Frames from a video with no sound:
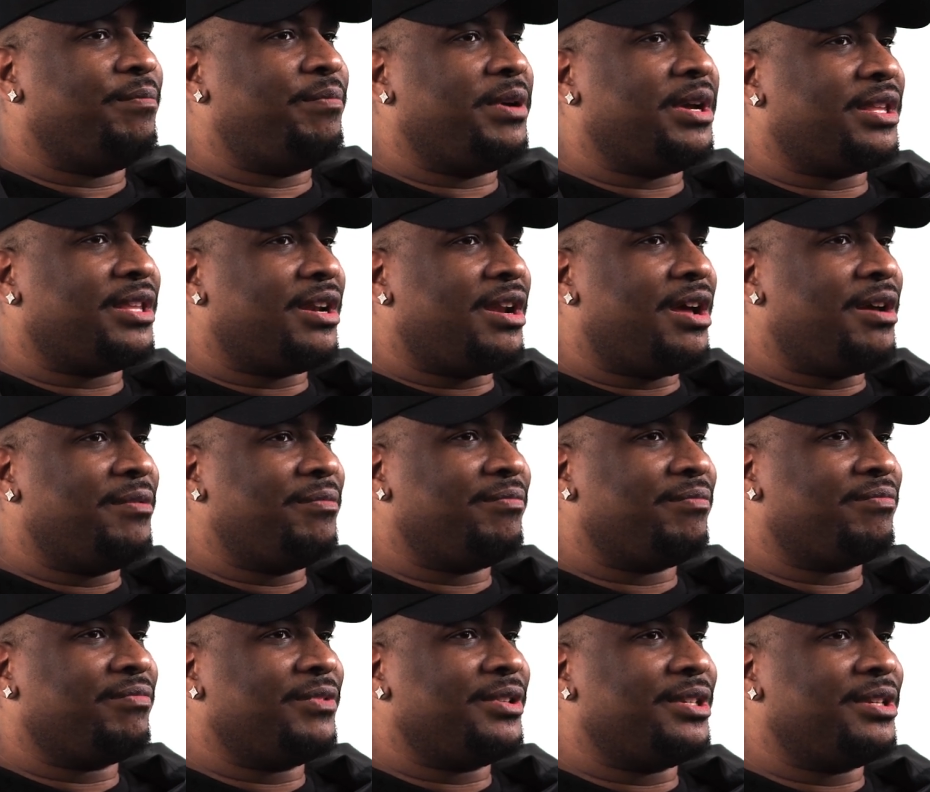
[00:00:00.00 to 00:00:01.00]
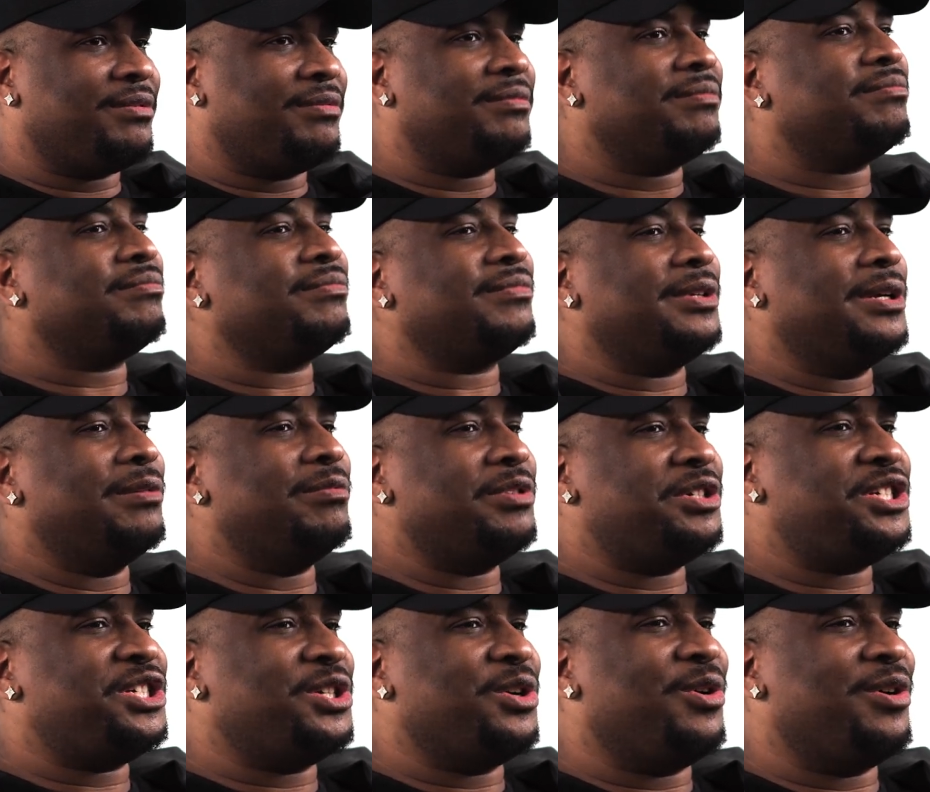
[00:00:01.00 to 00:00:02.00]
Picked it up. It
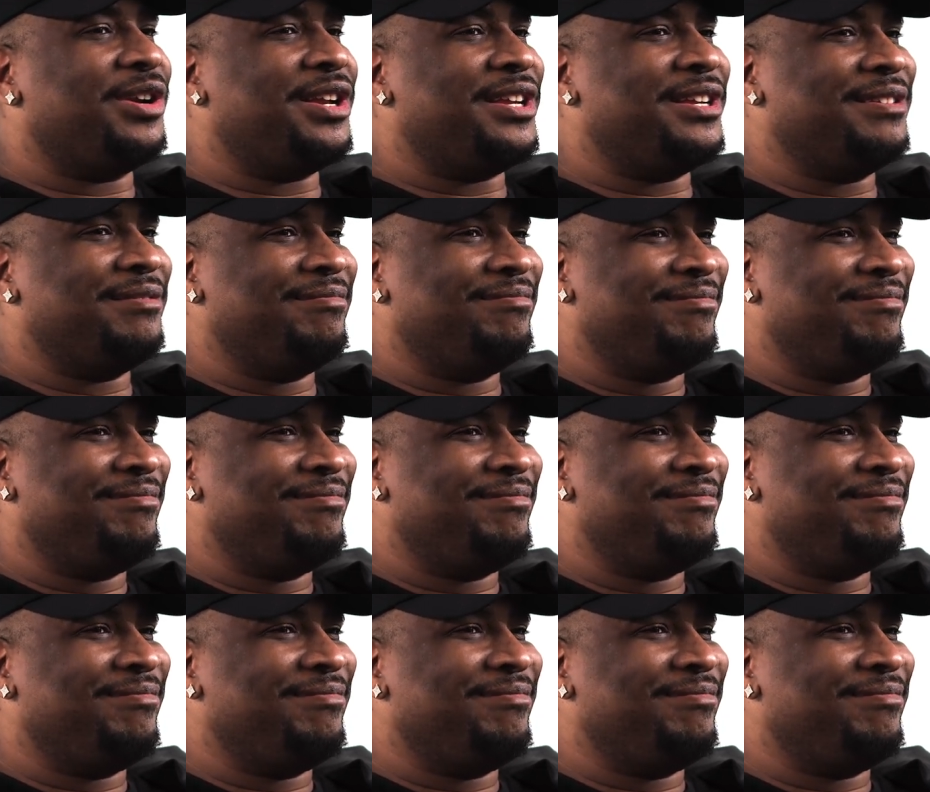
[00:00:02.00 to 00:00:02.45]
was Shorty.